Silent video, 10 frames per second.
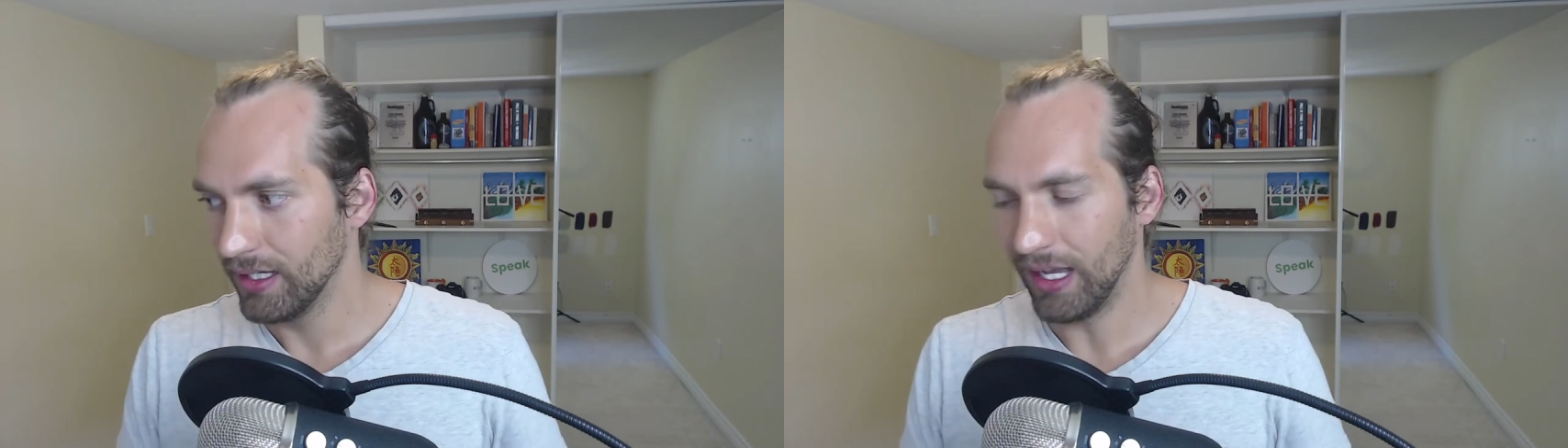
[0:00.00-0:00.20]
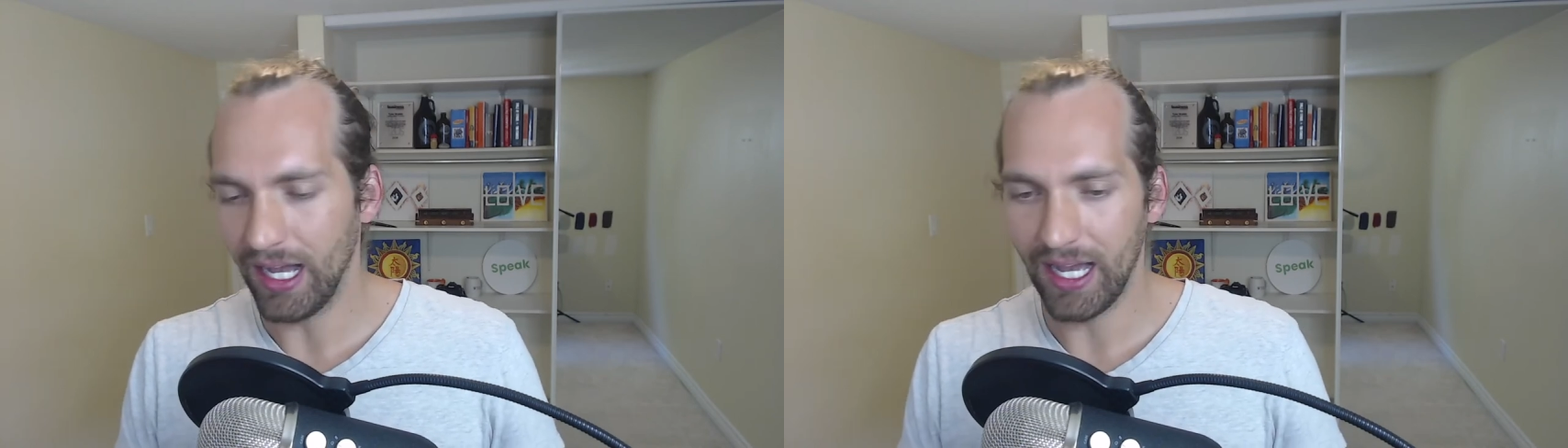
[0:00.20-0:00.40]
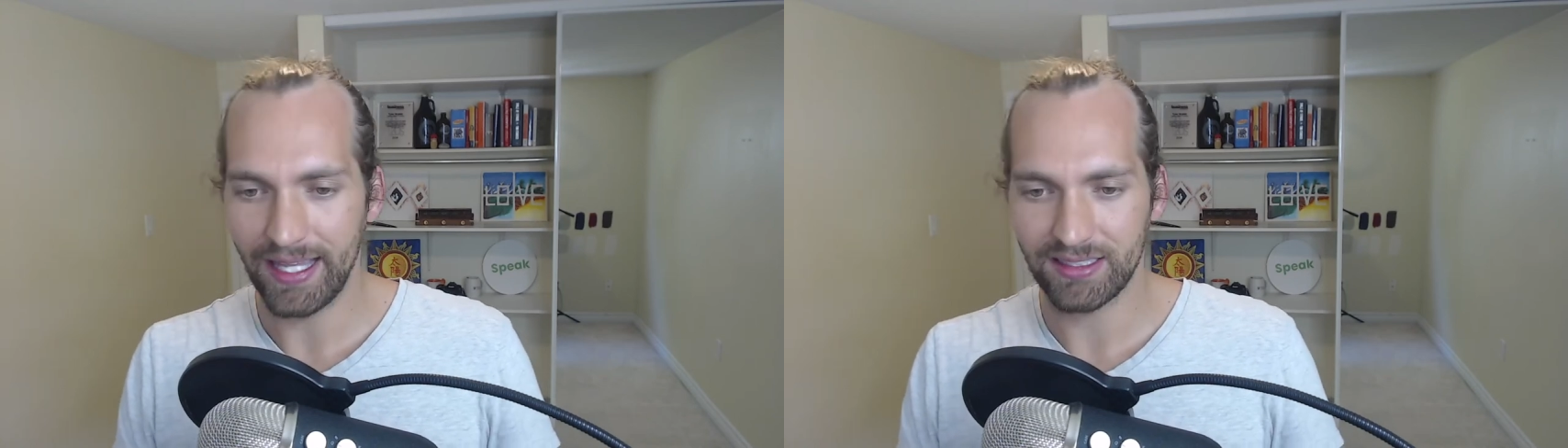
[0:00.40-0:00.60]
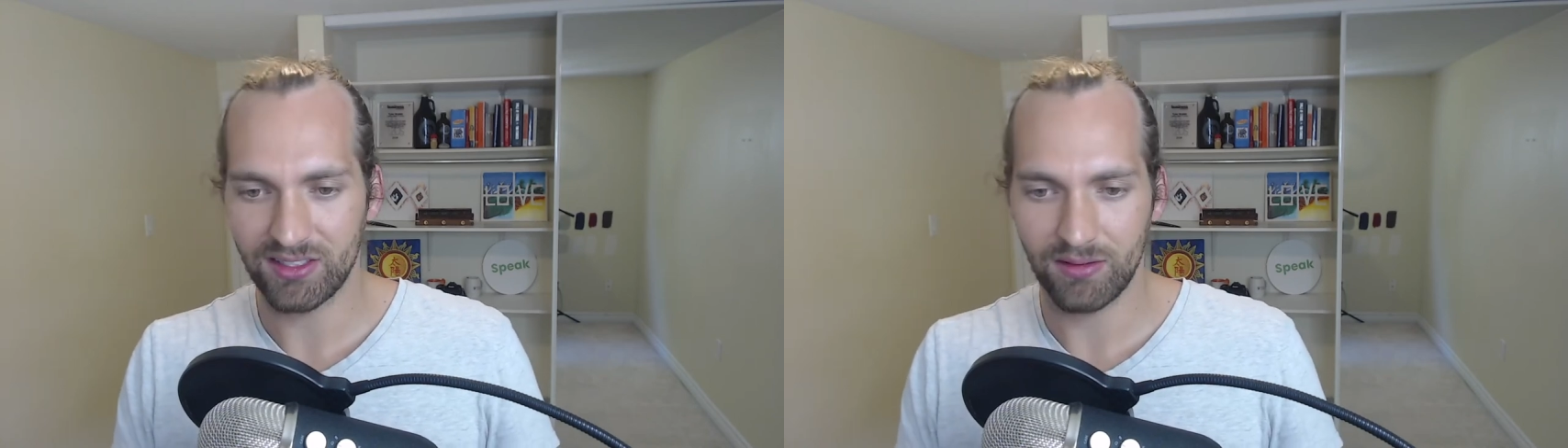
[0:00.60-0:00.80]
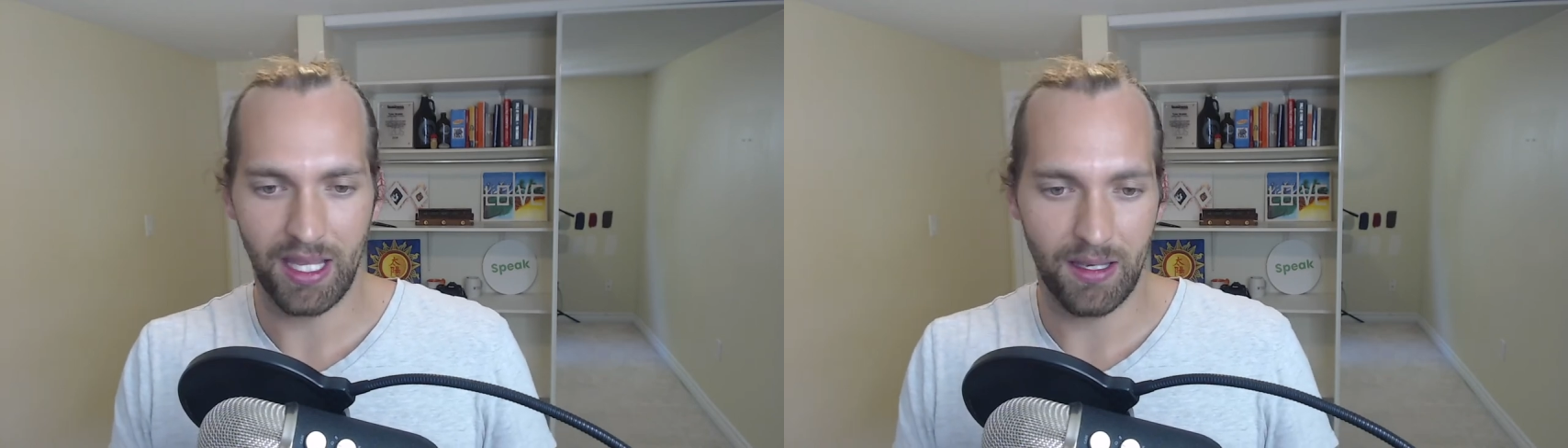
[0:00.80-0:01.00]

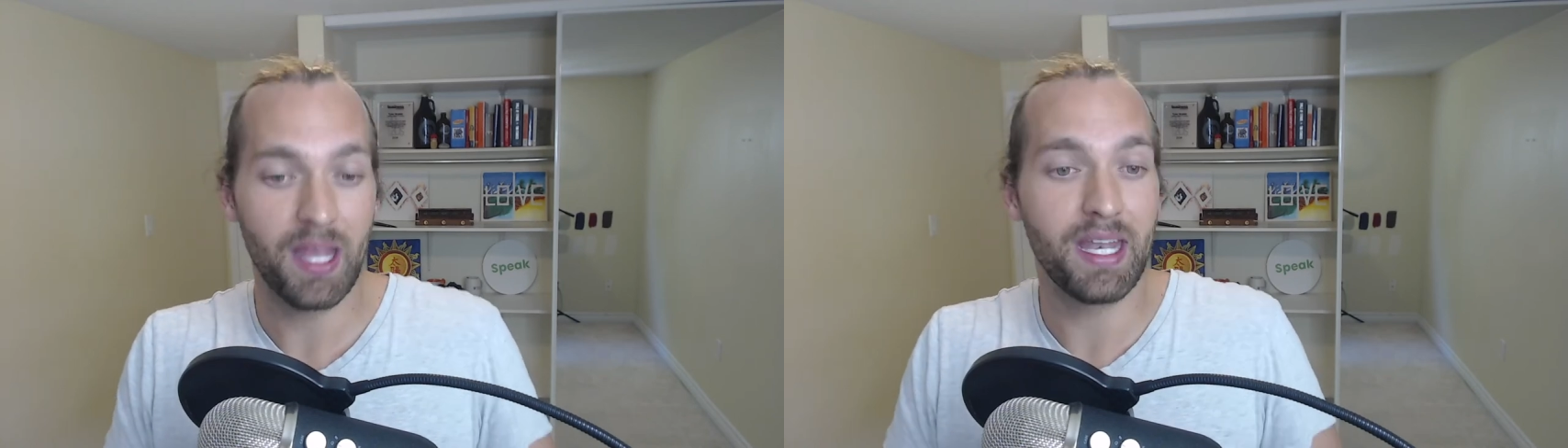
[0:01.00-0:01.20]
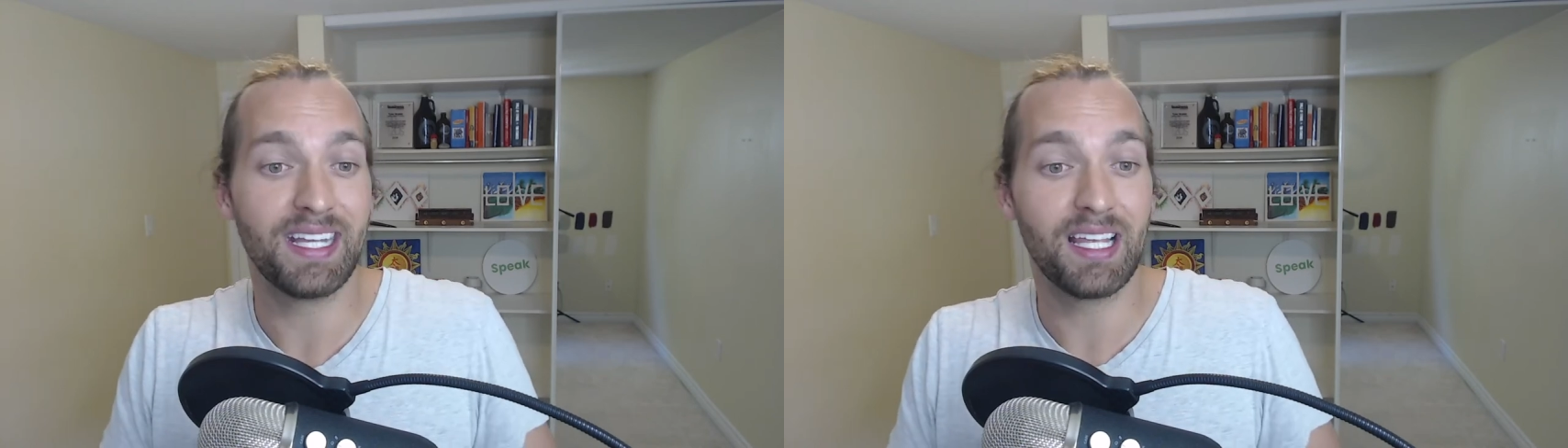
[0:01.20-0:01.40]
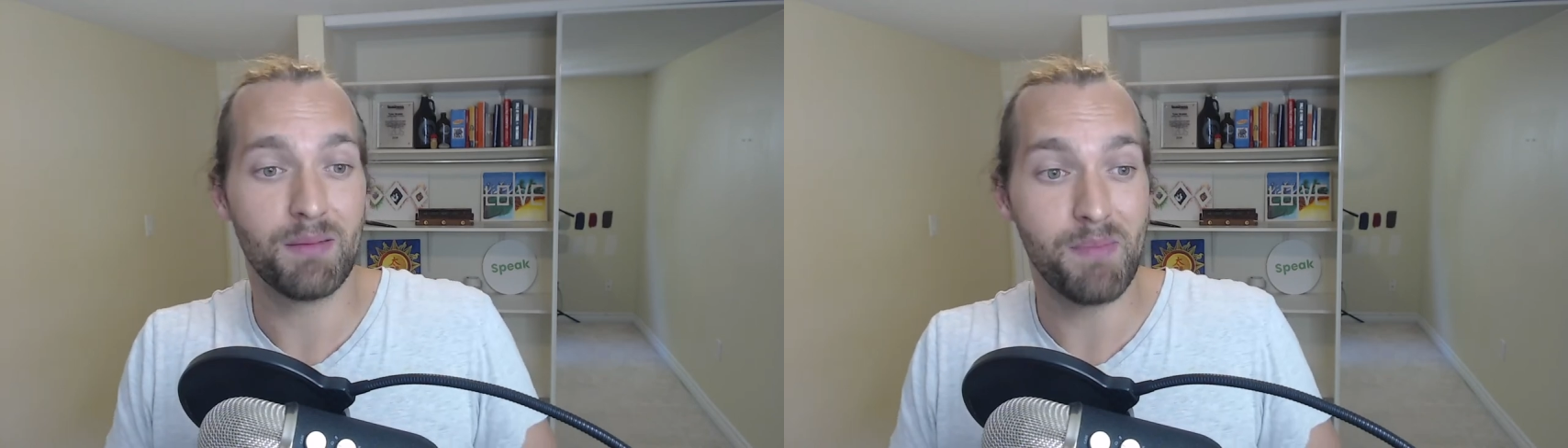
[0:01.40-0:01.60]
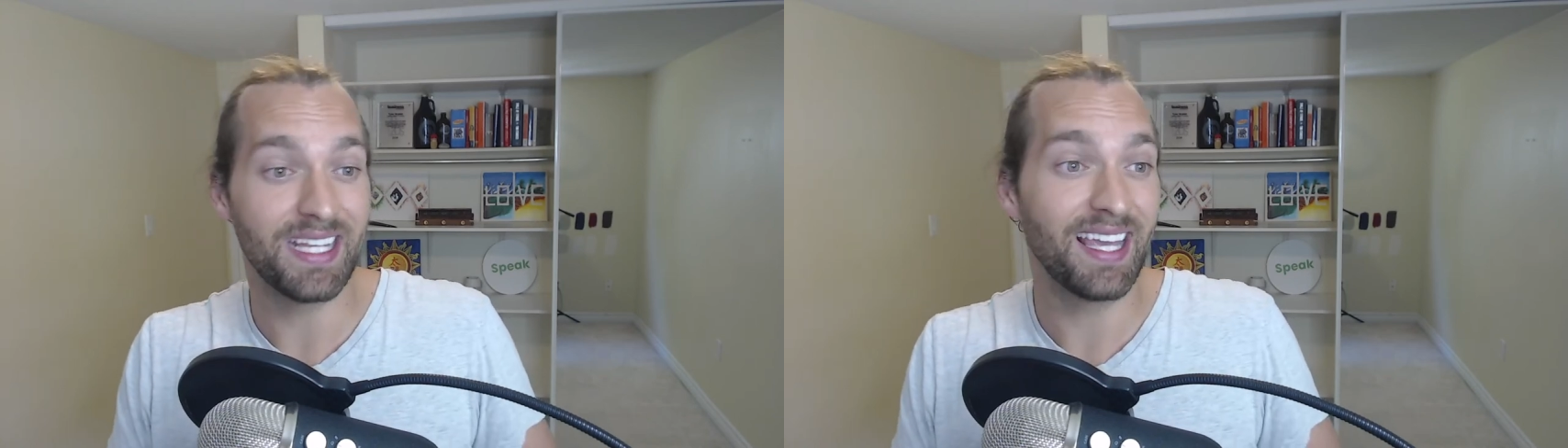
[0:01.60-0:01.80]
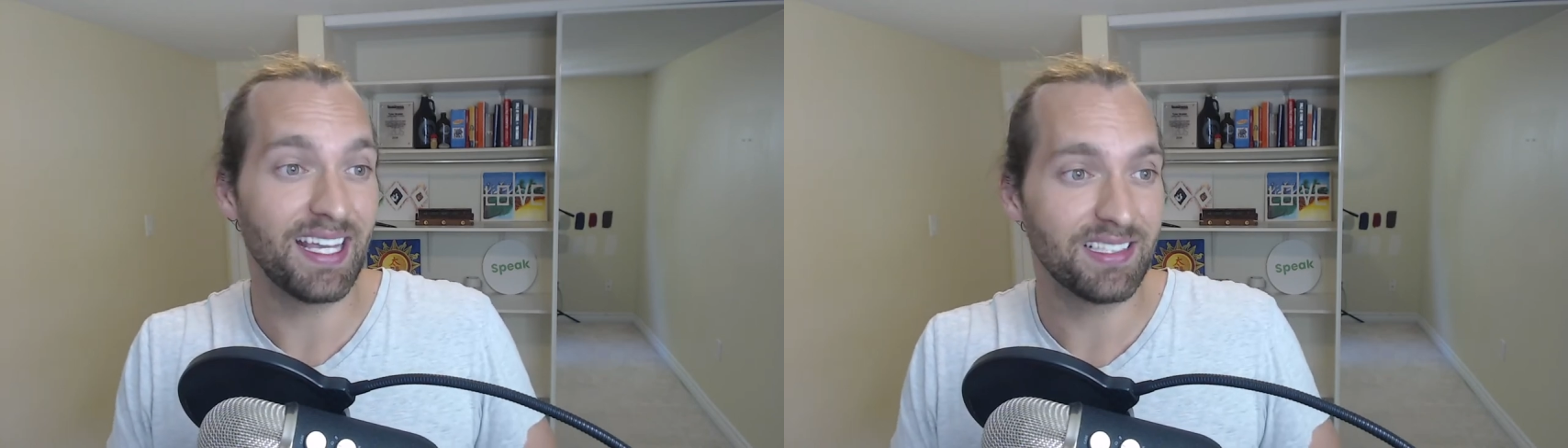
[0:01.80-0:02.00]
And in many
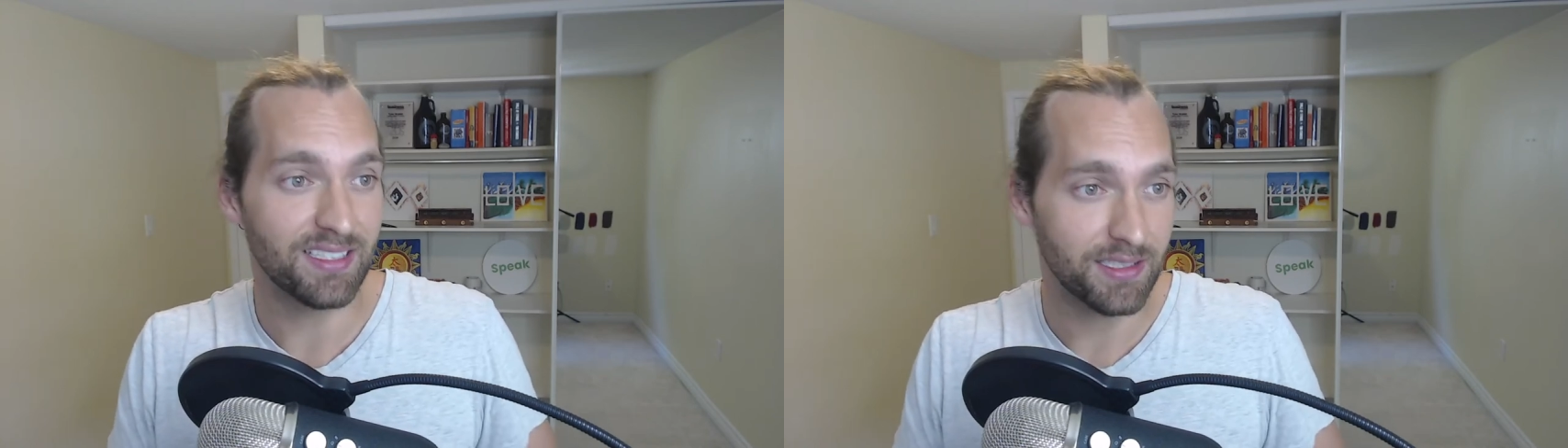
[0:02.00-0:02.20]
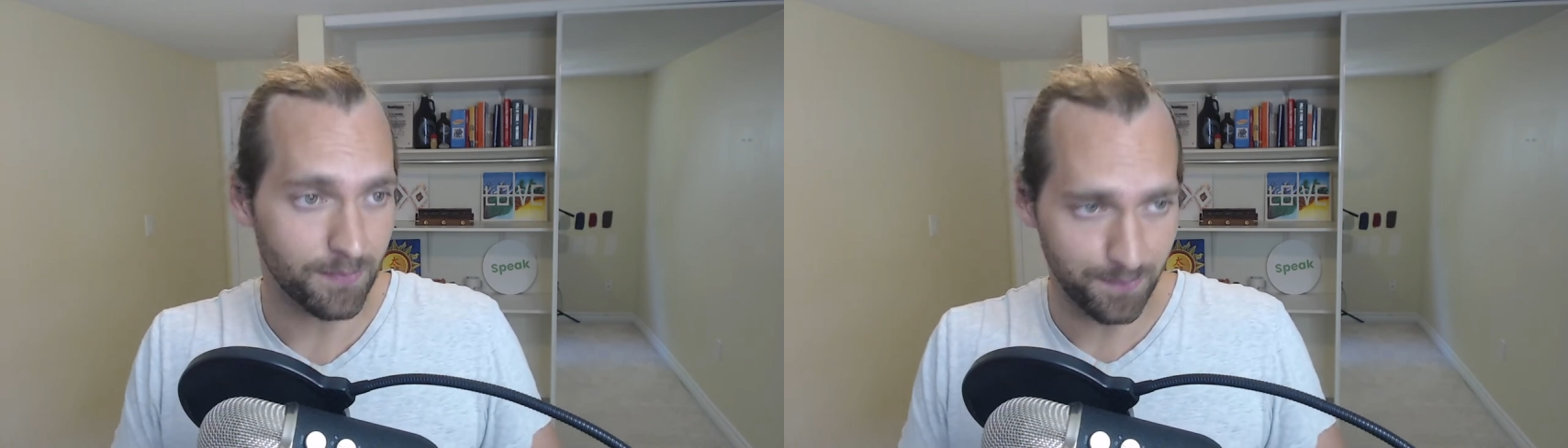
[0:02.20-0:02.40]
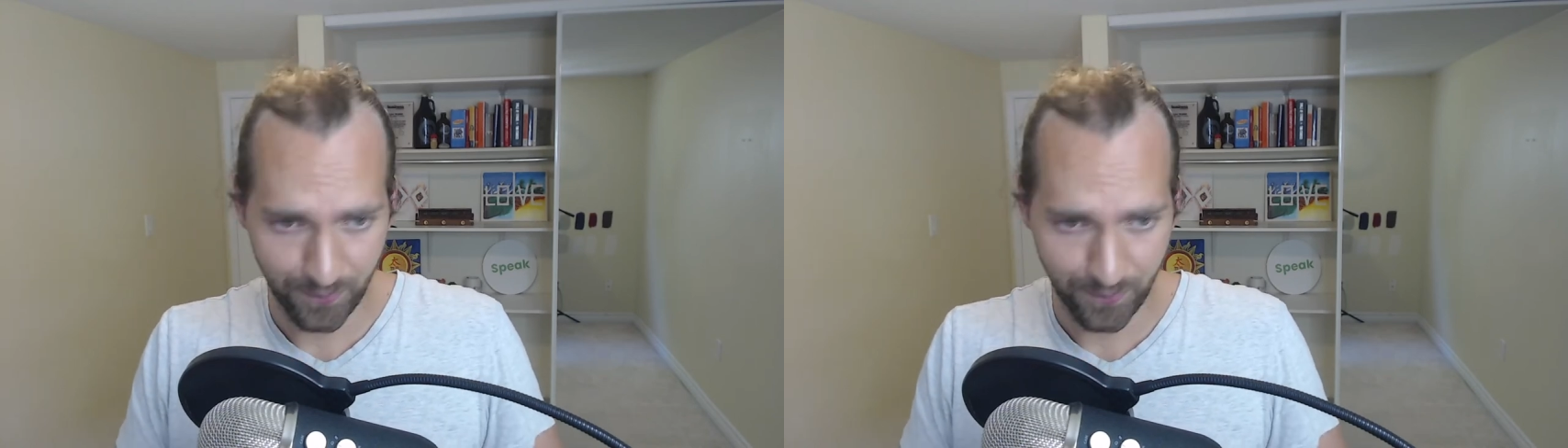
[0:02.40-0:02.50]
cases